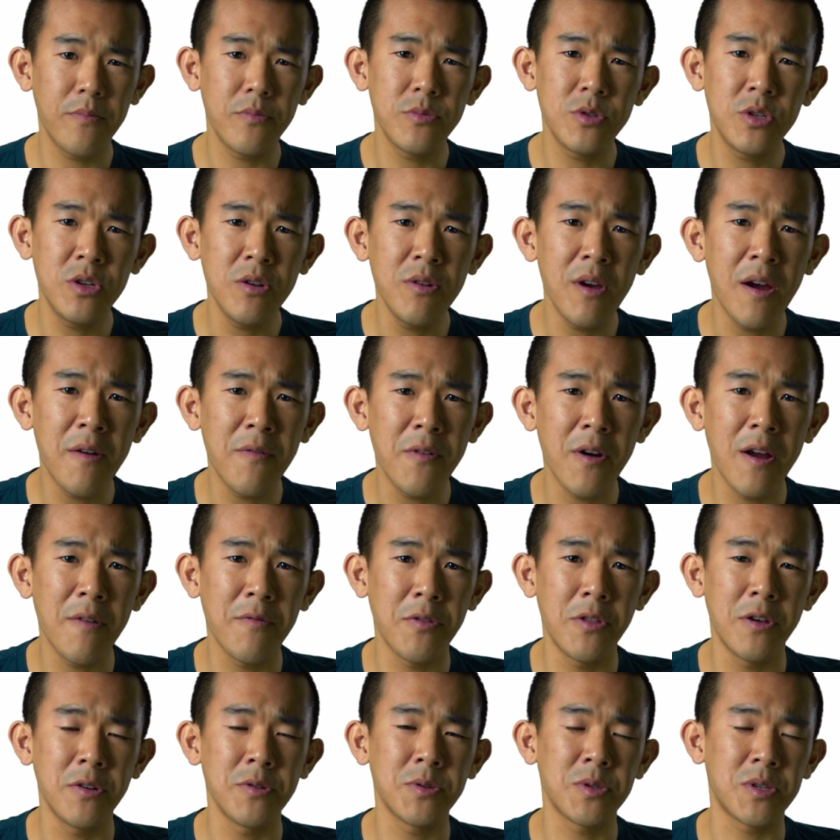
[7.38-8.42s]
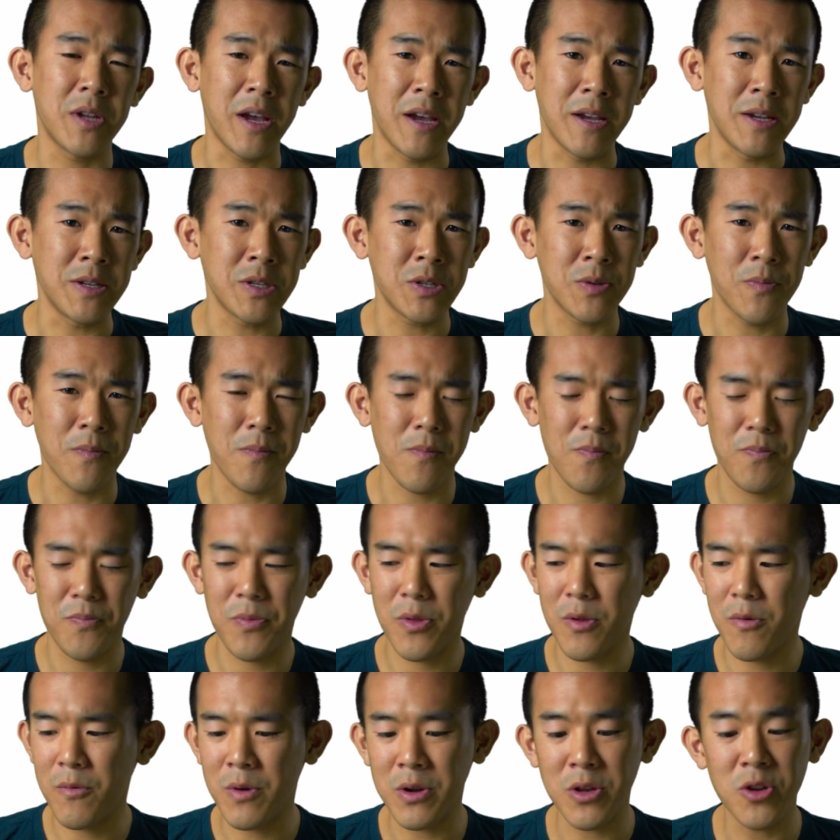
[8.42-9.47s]
Do you ever have those days
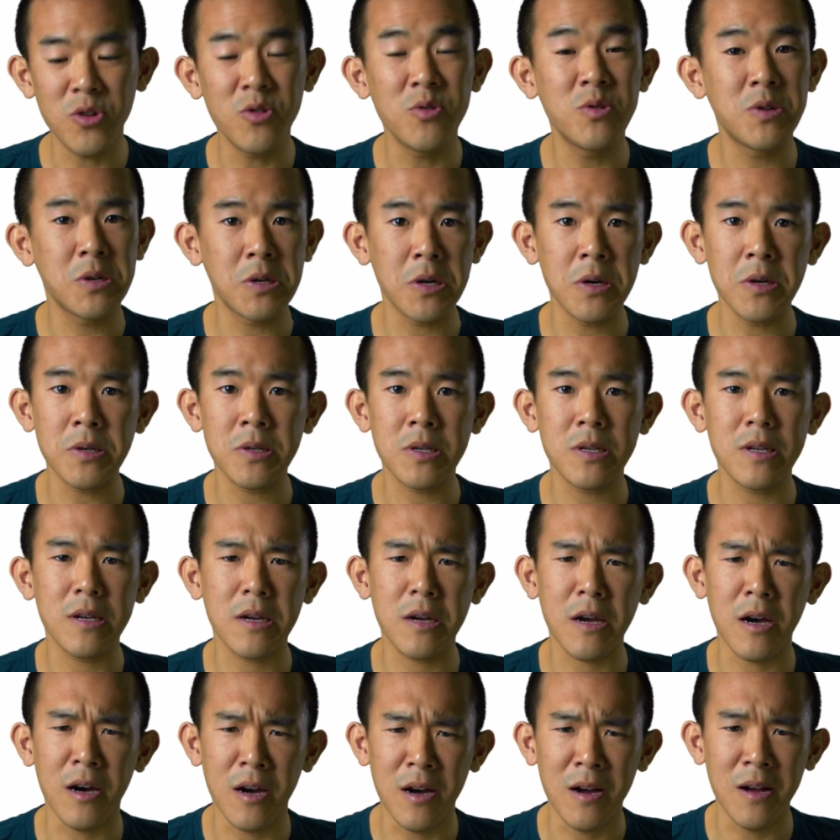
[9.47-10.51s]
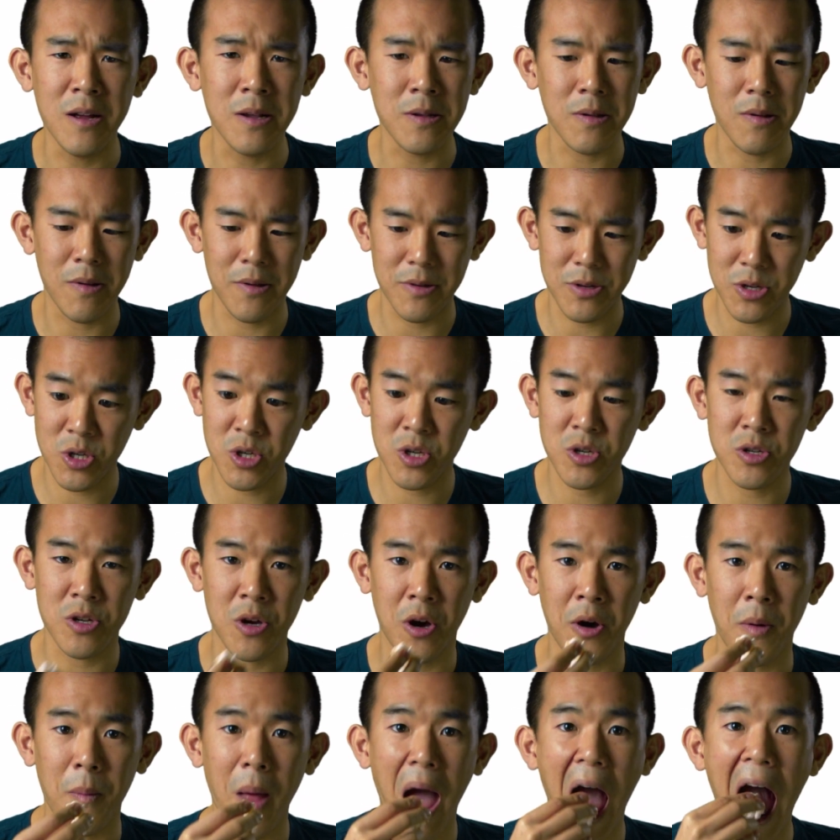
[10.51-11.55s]
when you just can't
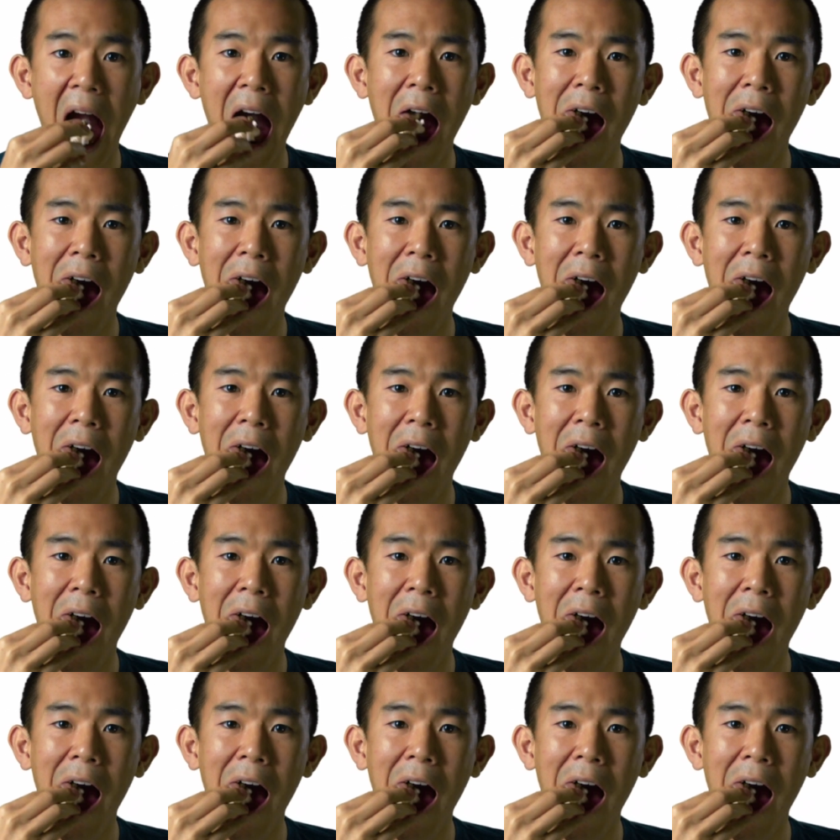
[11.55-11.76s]
stop